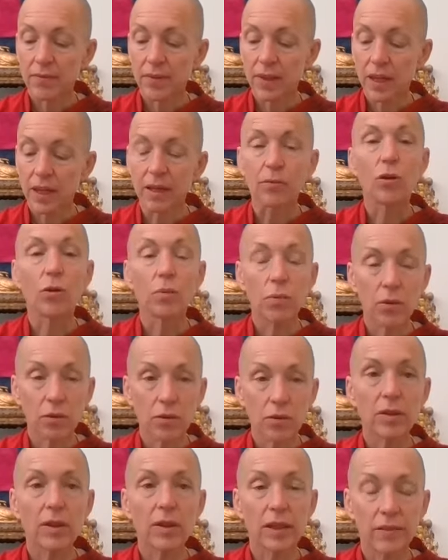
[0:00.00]
And we'll
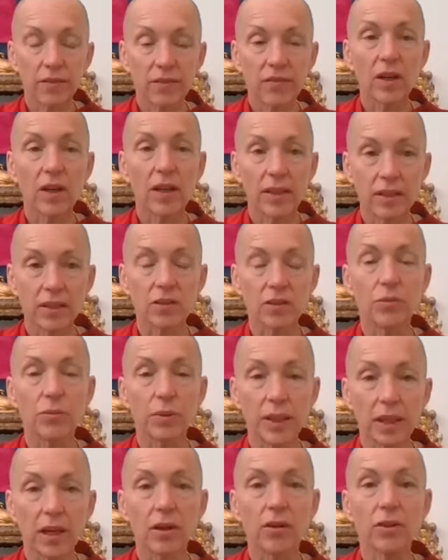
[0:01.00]
probably find, as we
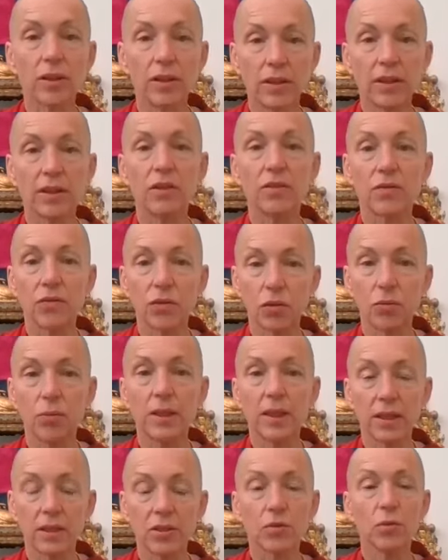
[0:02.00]
go in these 4
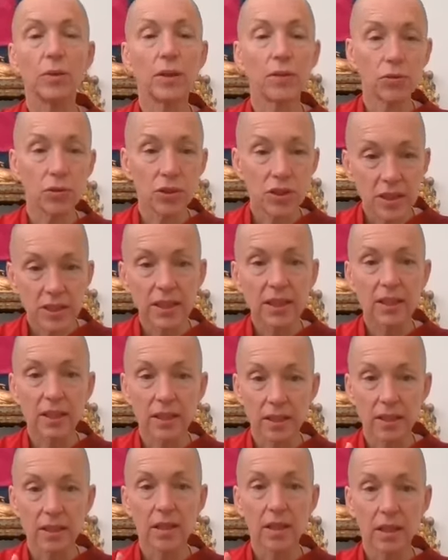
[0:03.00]
weeks, we will
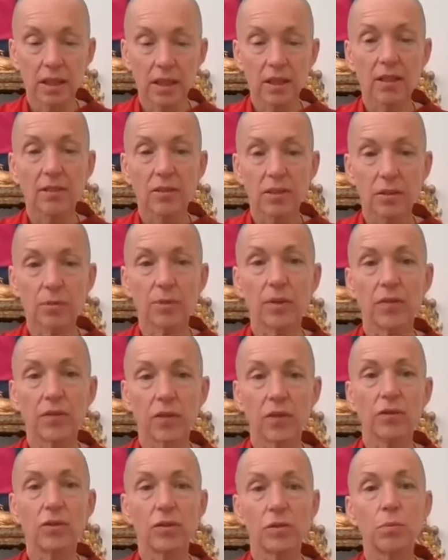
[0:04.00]
see some of
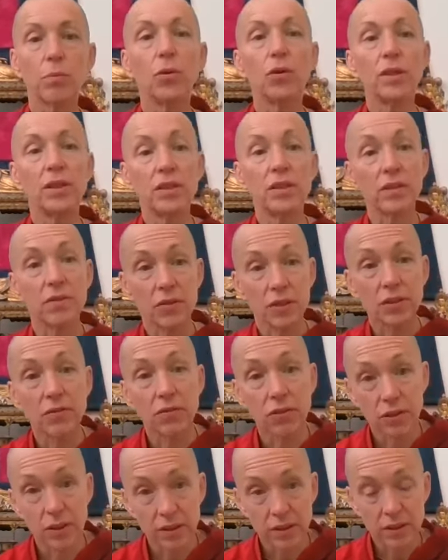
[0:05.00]
those points of
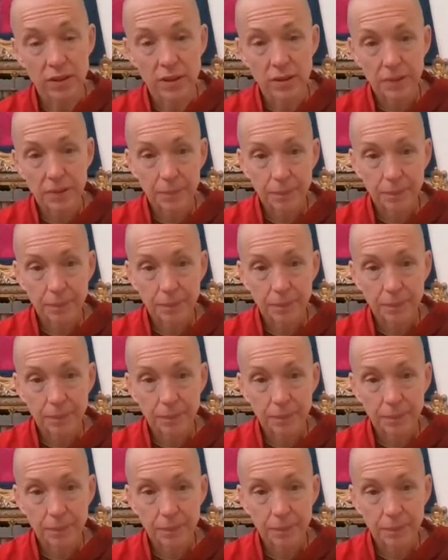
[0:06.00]
difference.